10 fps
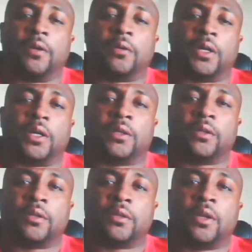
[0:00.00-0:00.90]
okay.
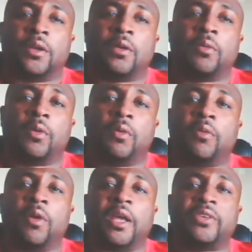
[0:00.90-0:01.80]

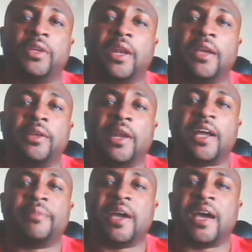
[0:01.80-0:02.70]
Well, I guess you're
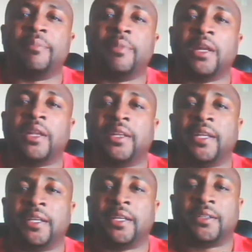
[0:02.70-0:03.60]
glad to be out of Midland,
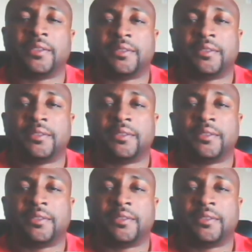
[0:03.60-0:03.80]
man.